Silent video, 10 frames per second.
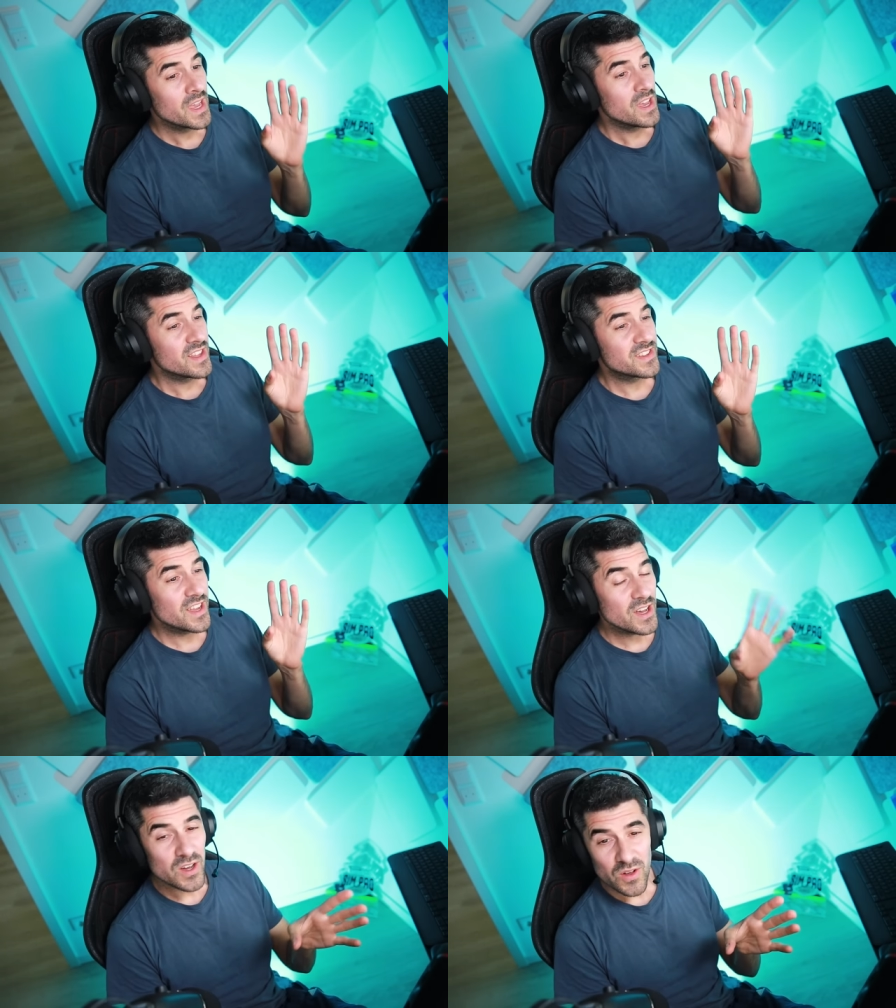
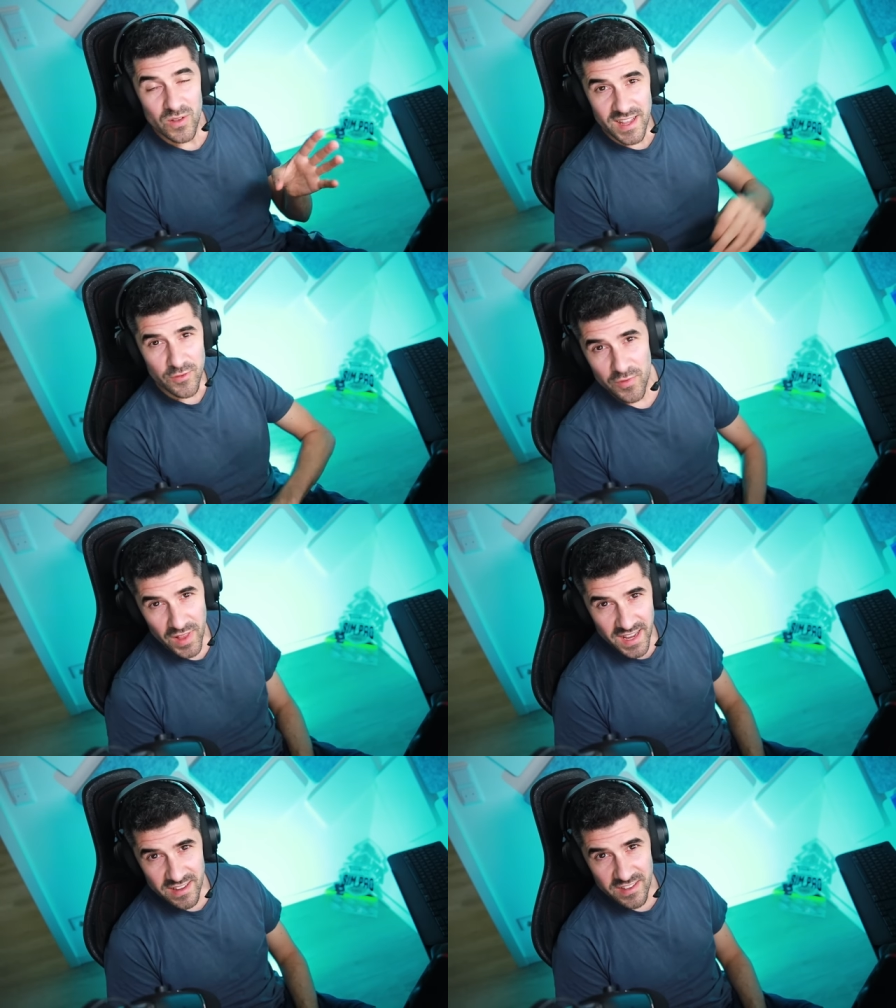So let's
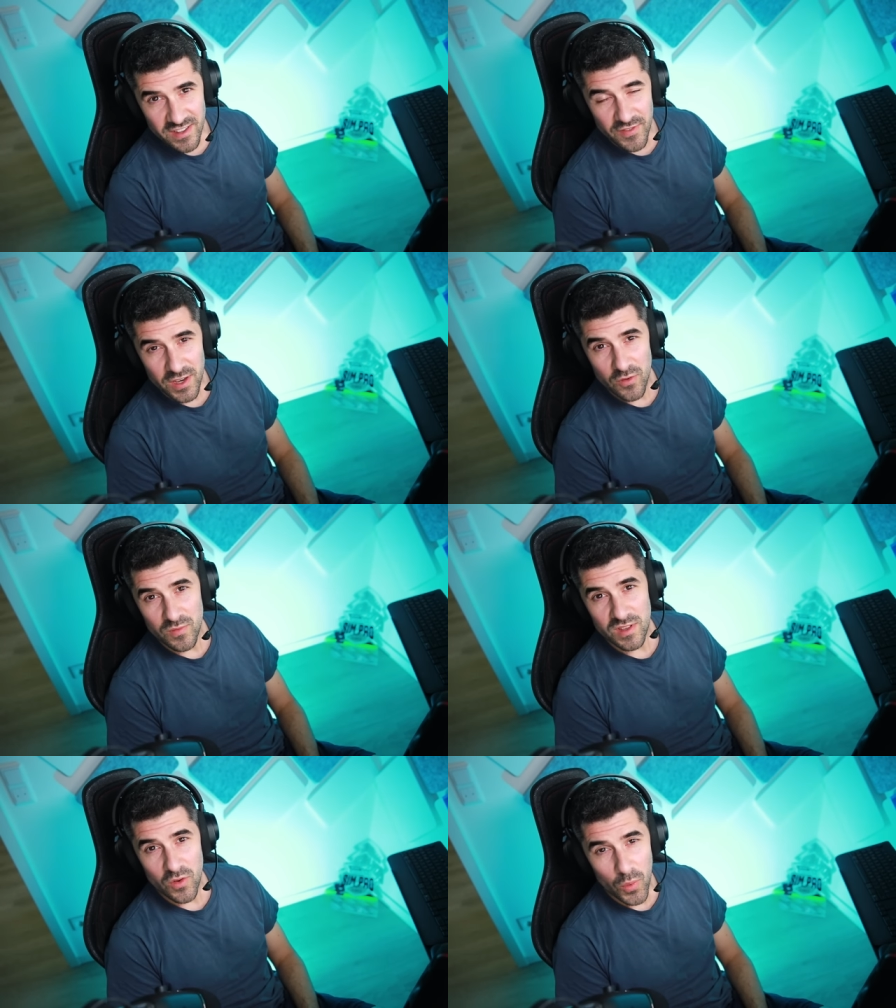reflect on this video
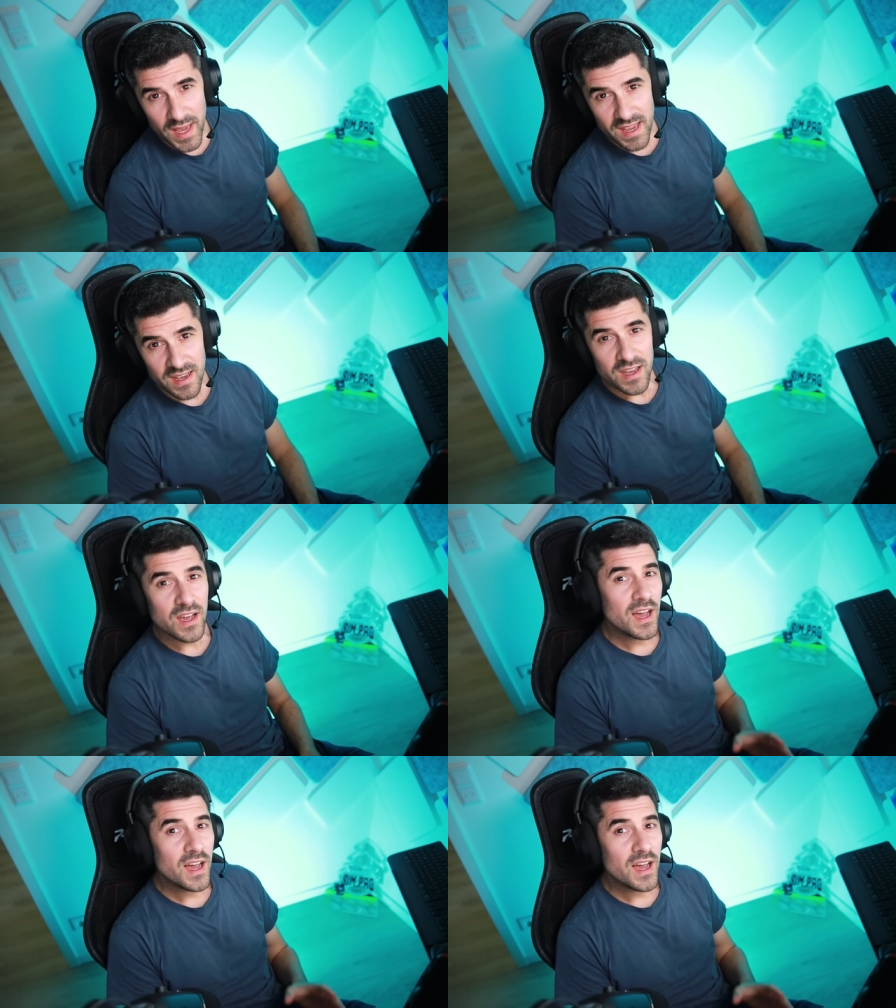real quick,